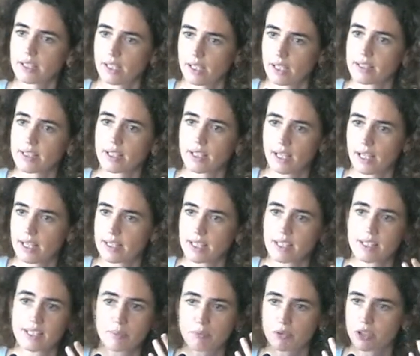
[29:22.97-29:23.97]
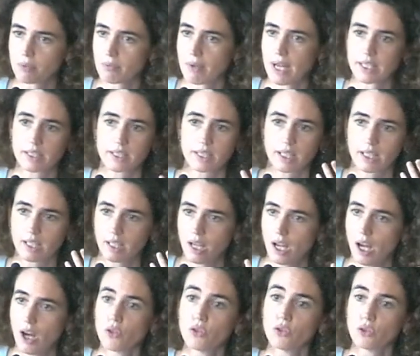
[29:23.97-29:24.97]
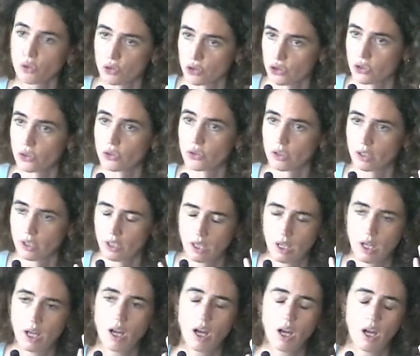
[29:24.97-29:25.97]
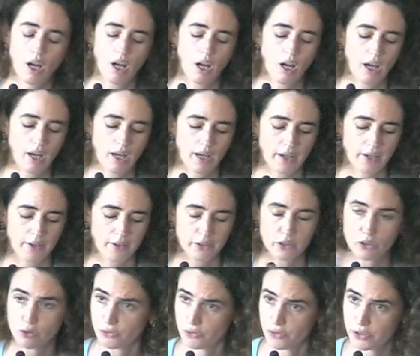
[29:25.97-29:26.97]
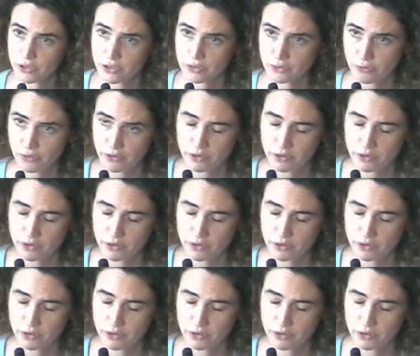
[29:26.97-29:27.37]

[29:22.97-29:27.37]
as a symptomatic notion. So first